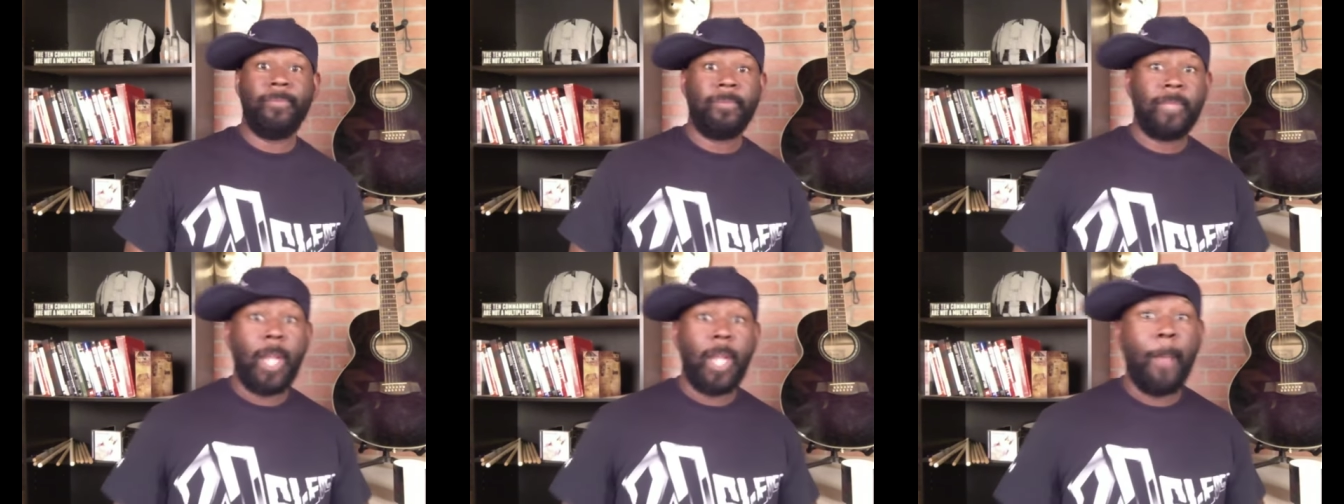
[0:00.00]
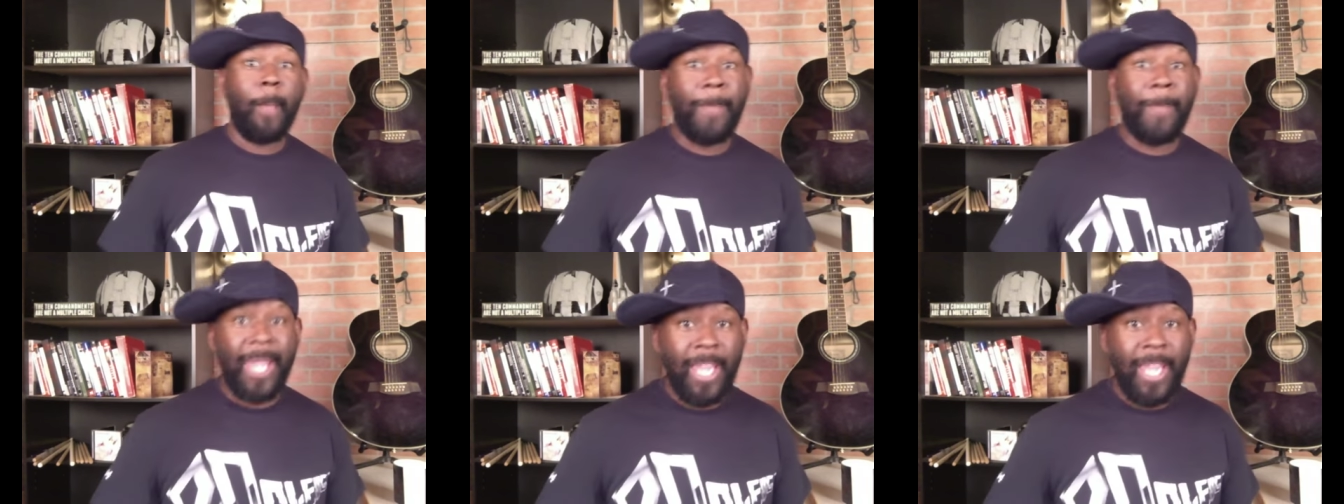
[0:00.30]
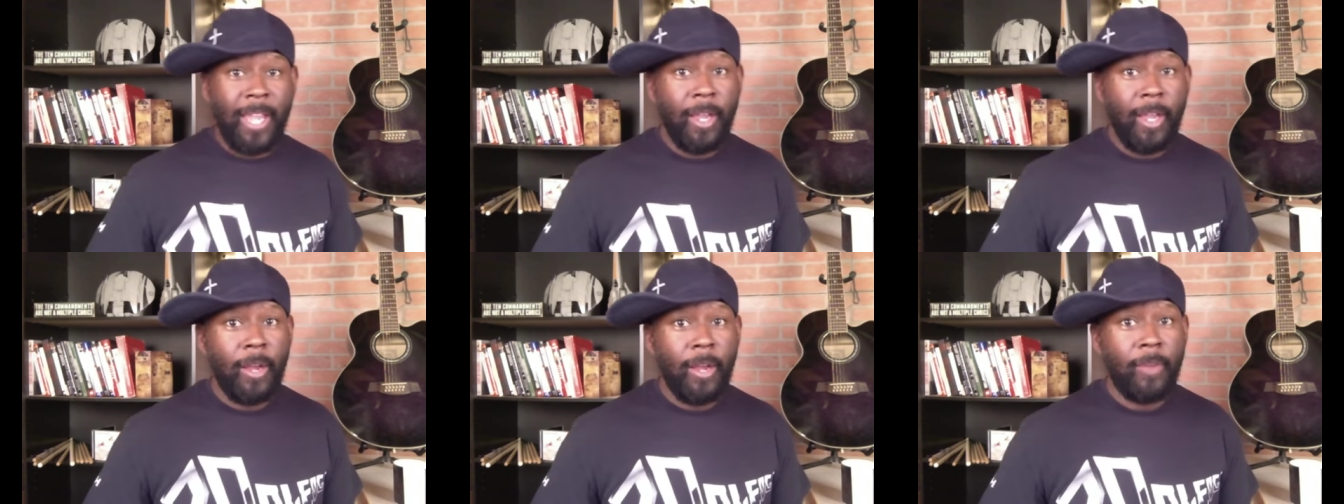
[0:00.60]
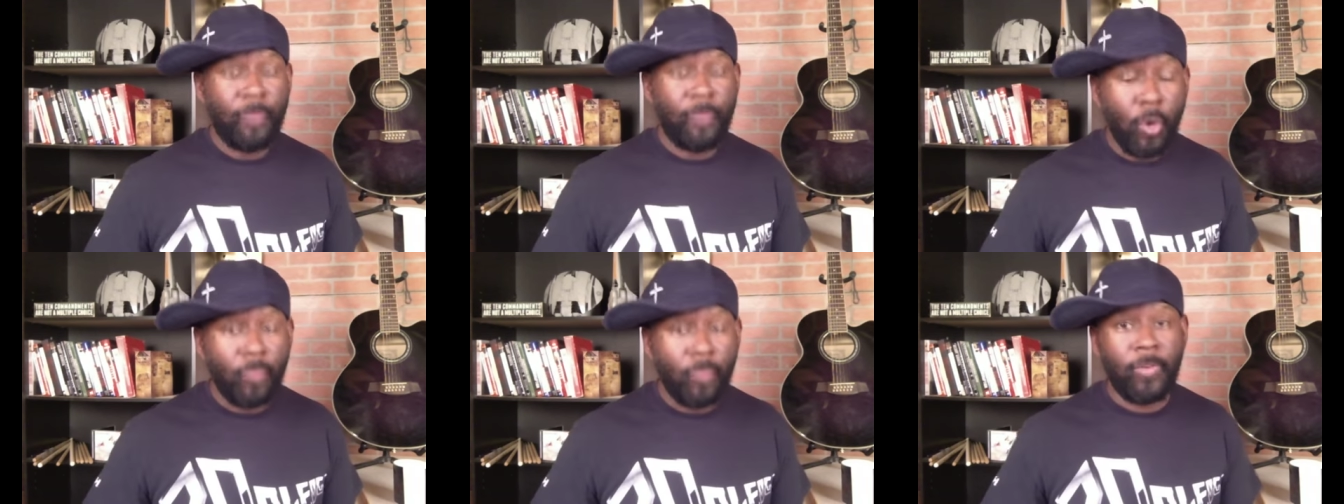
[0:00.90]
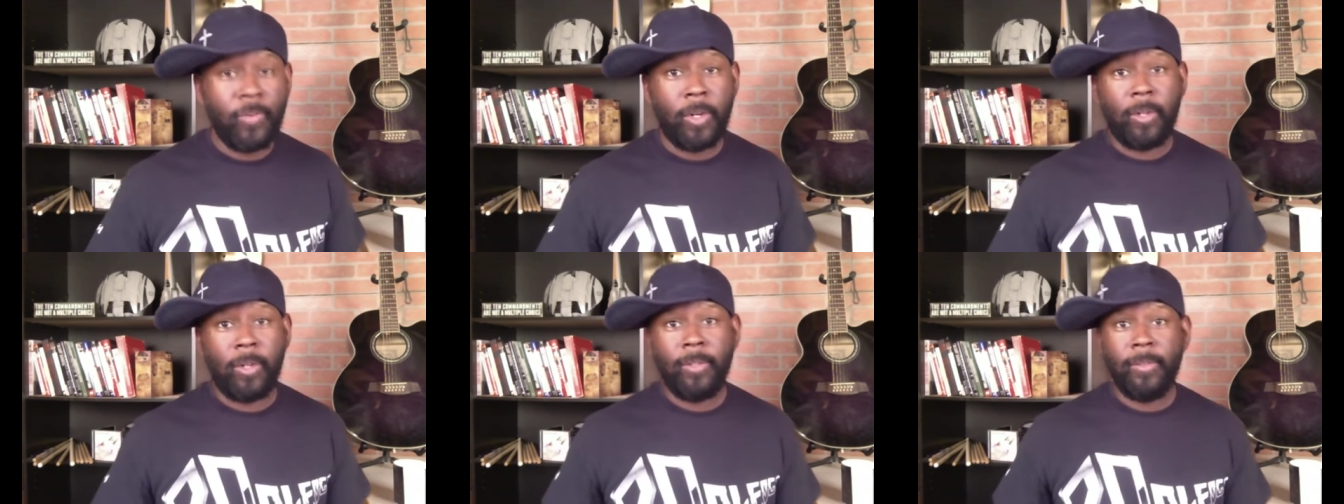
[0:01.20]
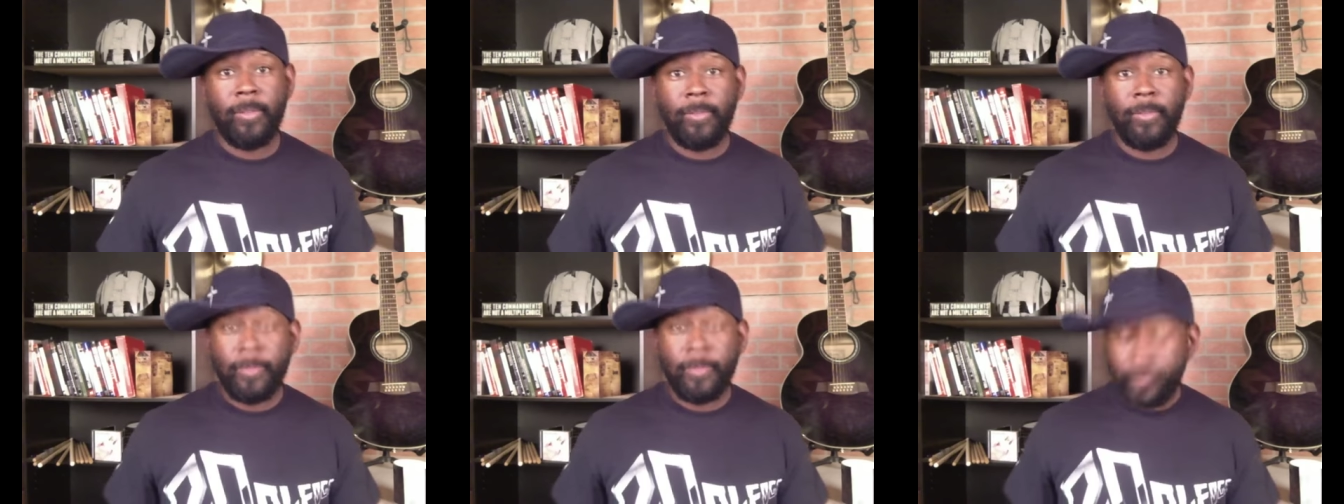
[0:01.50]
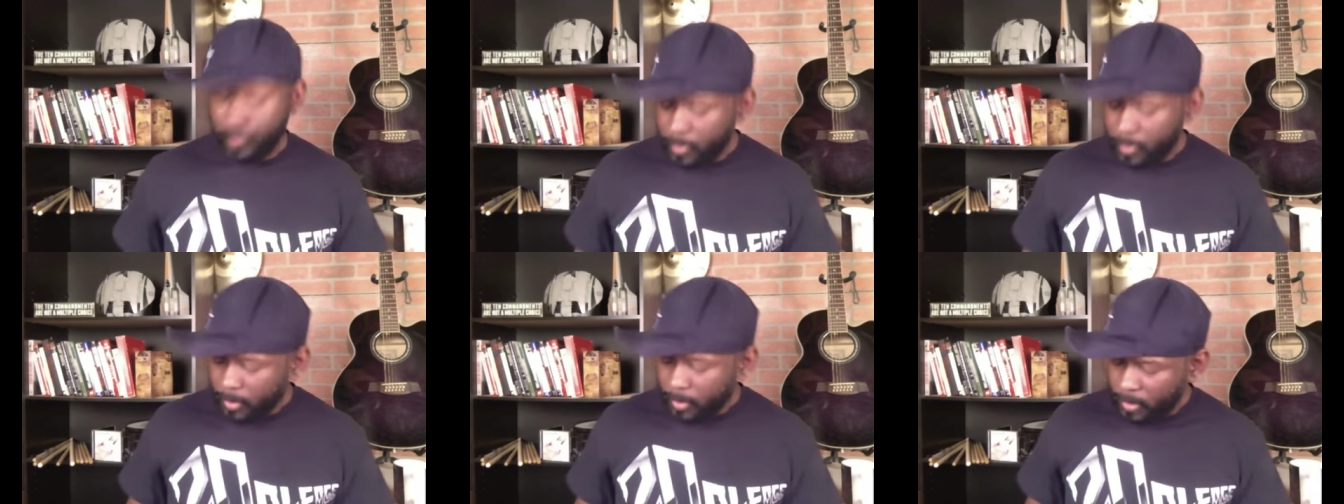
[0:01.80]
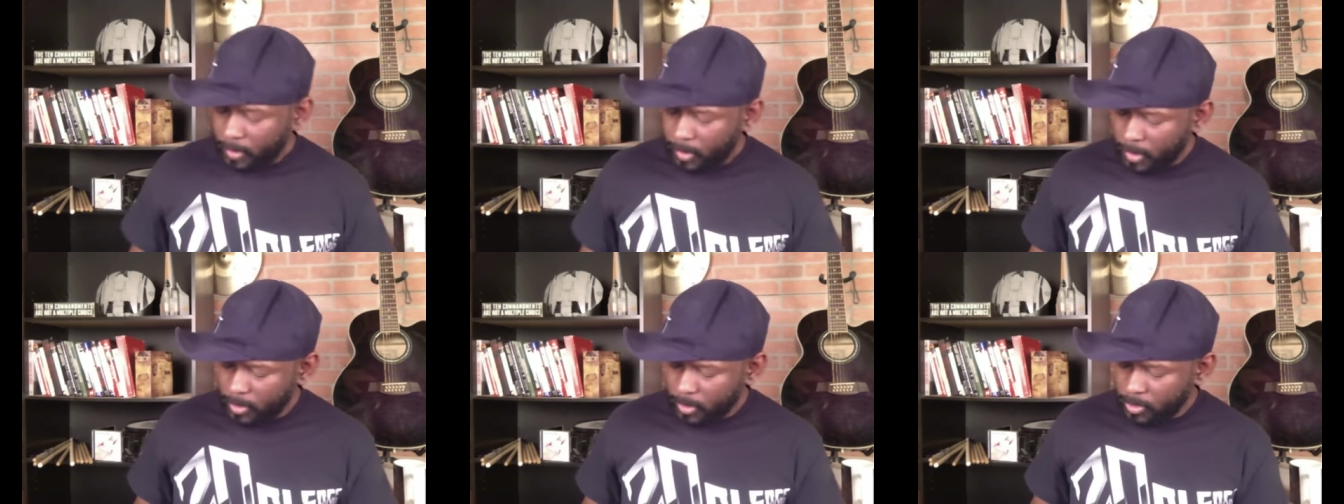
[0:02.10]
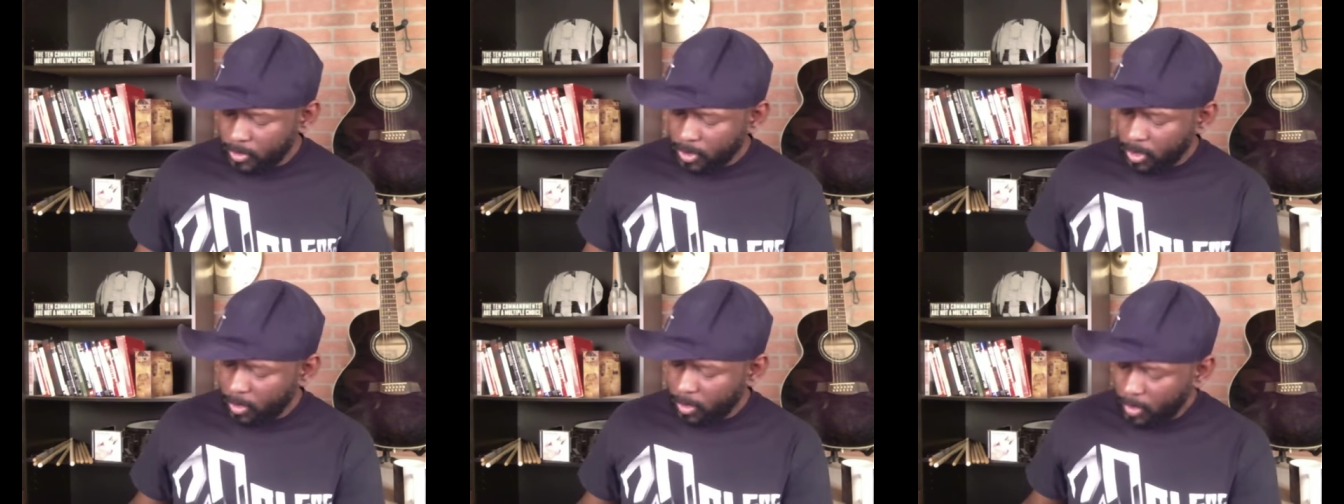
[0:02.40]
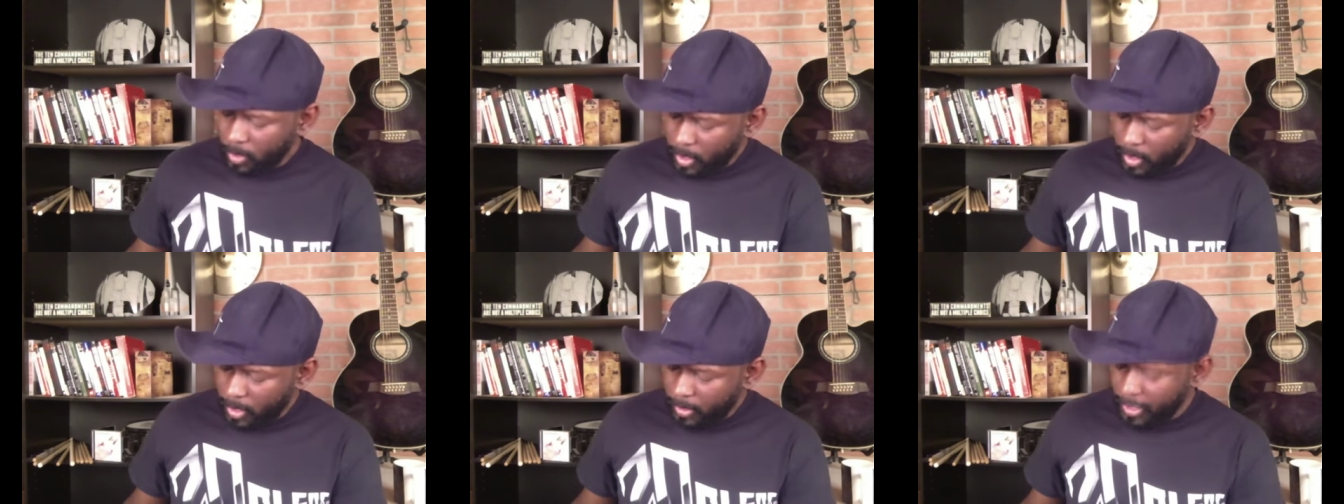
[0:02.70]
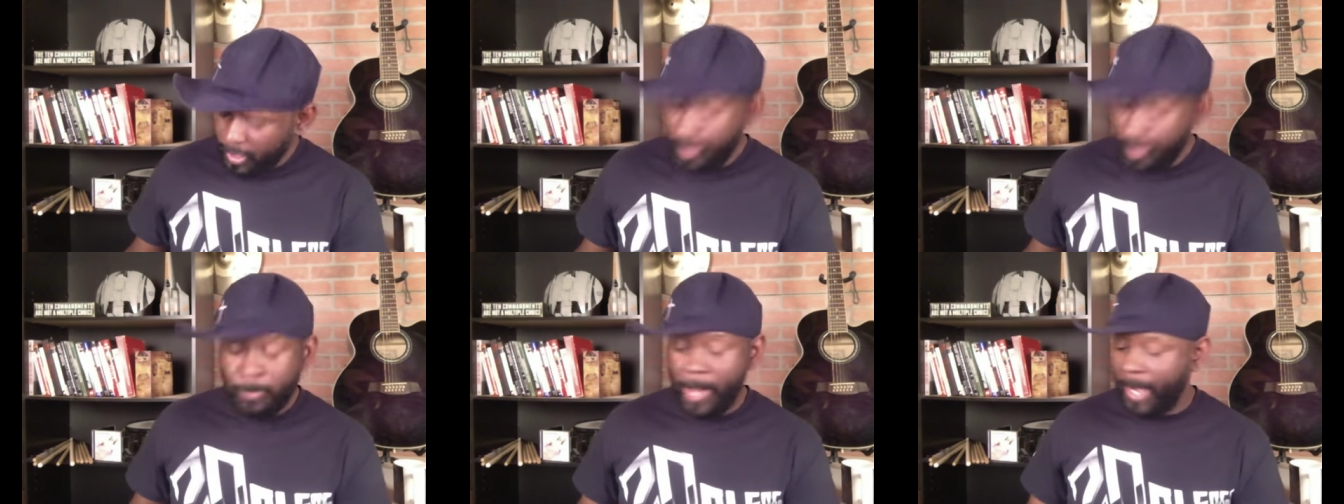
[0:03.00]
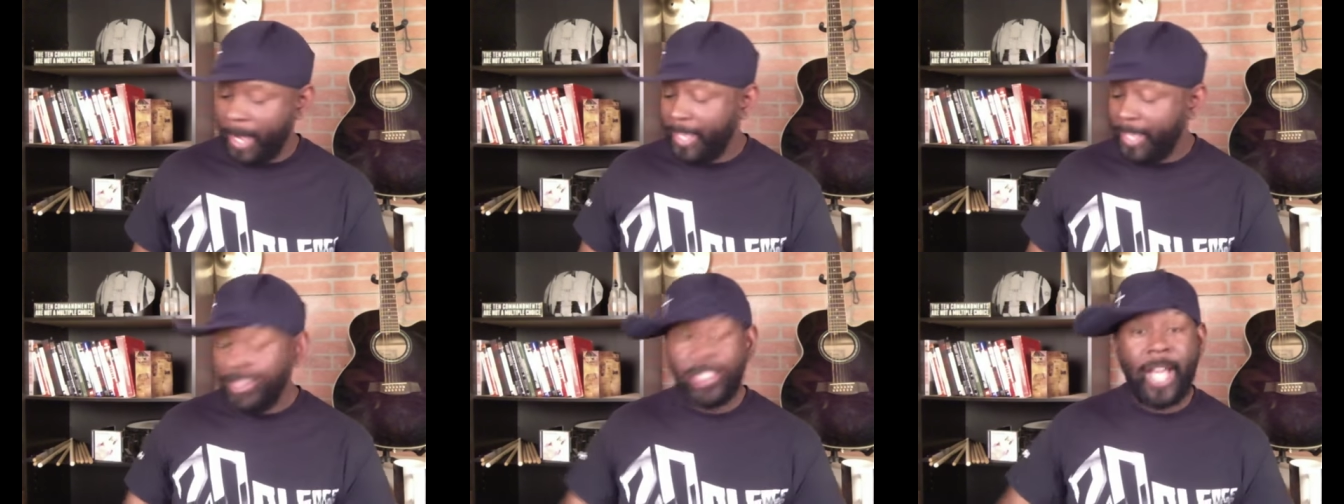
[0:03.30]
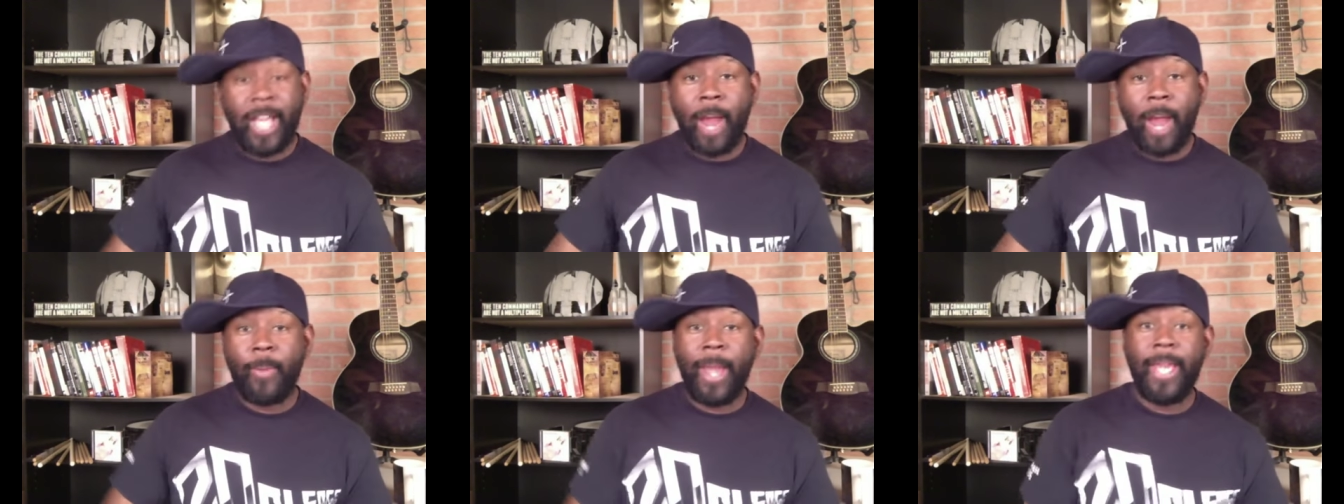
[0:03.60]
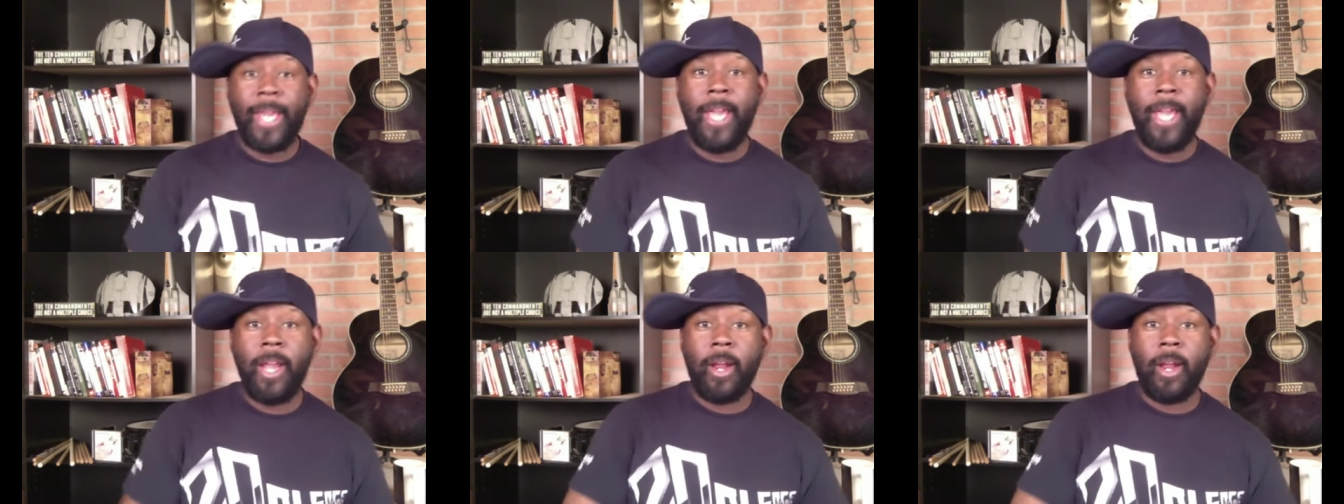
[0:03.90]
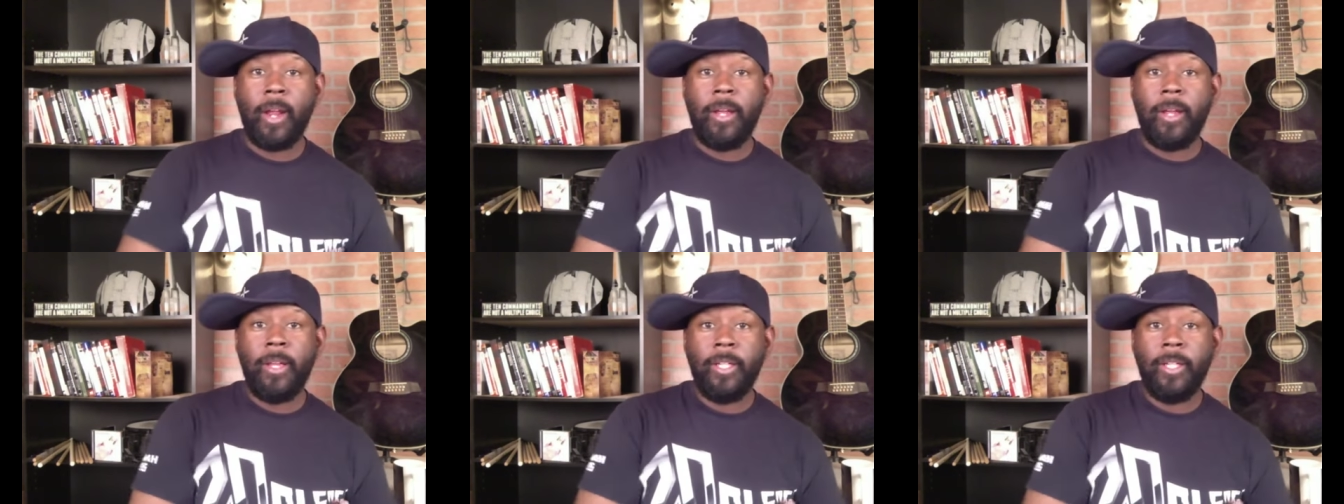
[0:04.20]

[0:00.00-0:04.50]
Be fruitful. So this now this cat right here